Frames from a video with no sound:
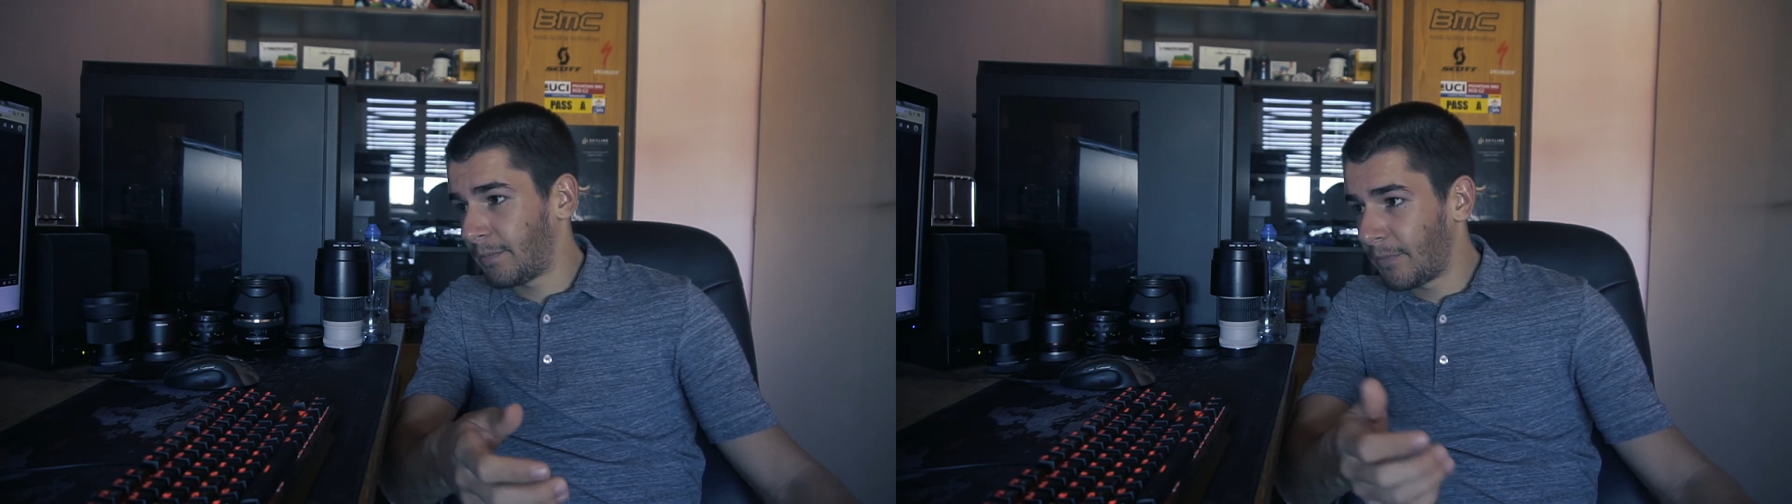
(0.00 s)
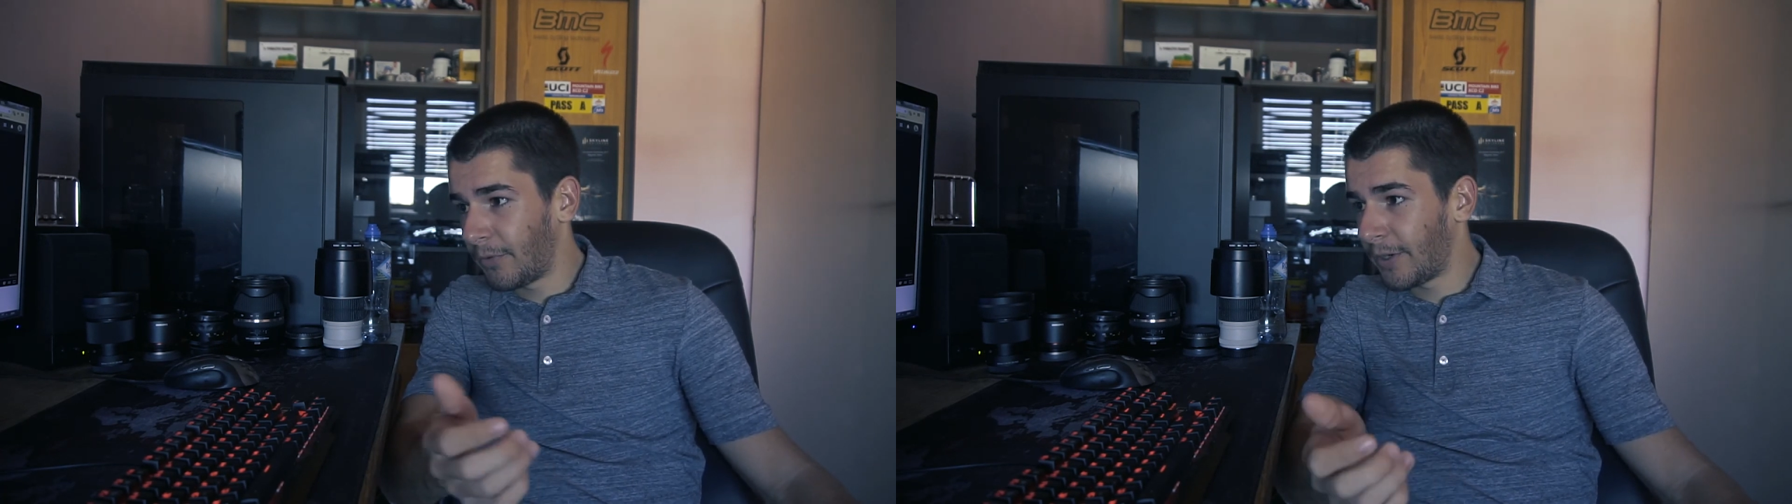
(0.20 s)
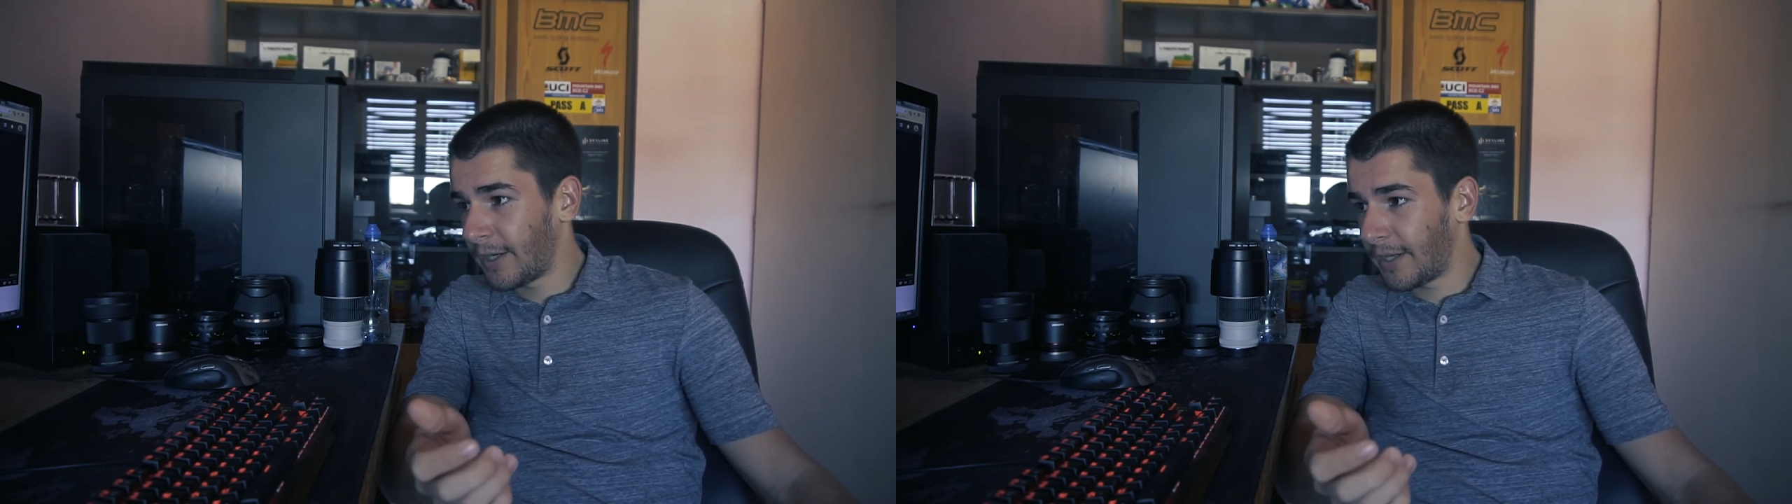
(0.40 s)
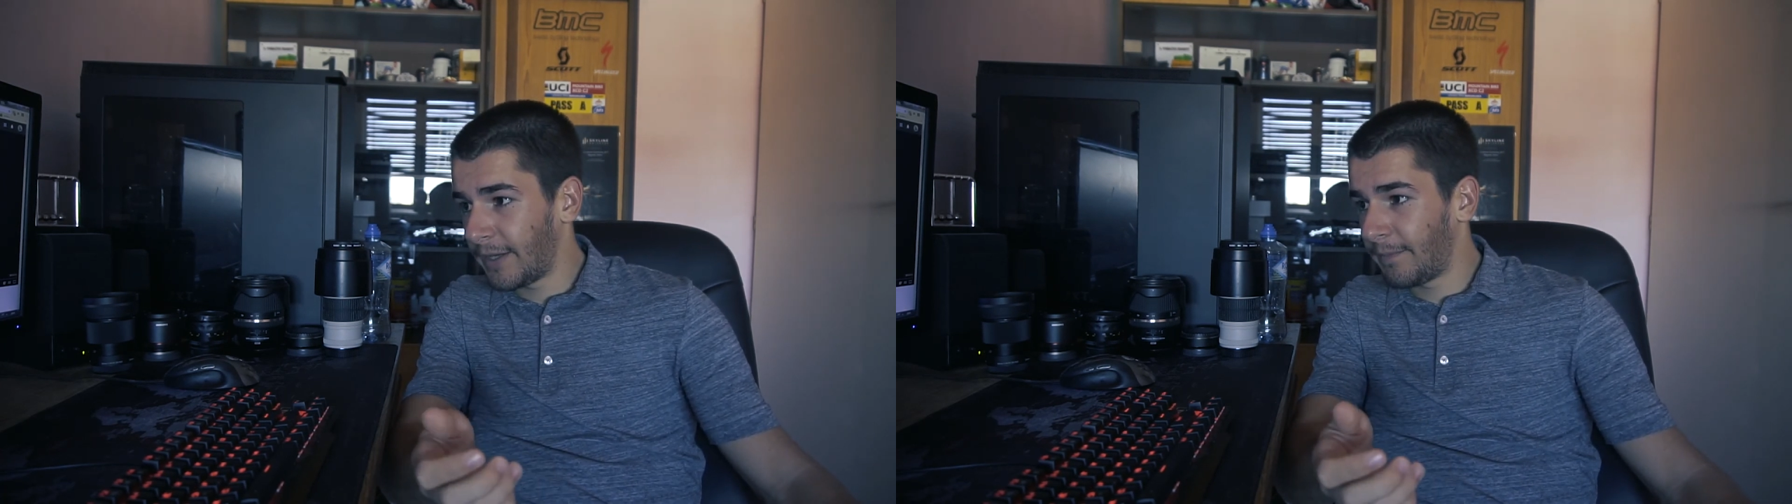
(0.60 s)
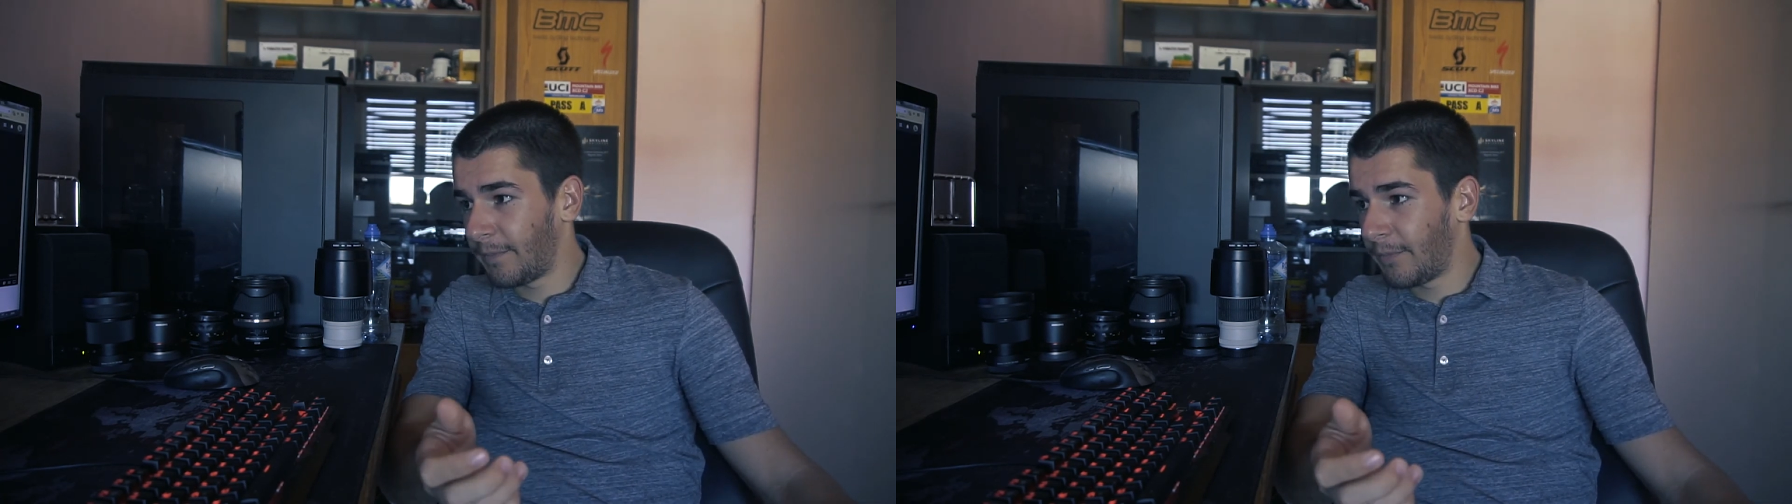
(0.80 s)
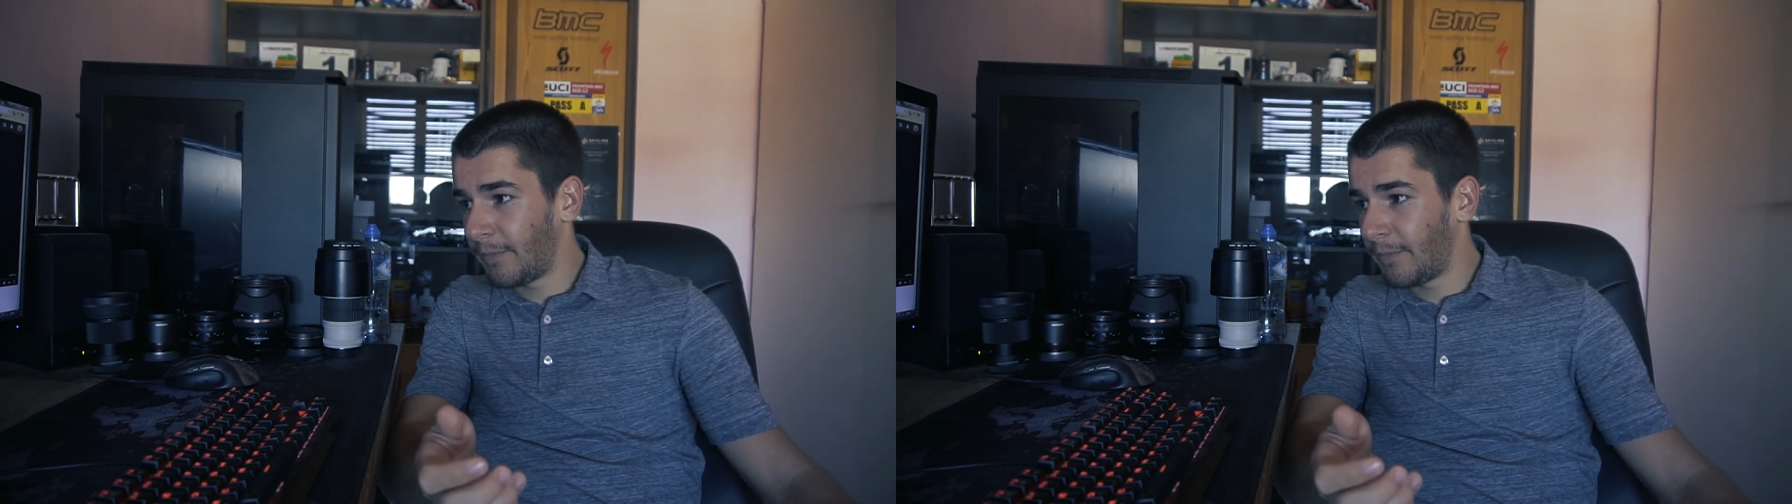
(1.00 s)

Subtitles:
really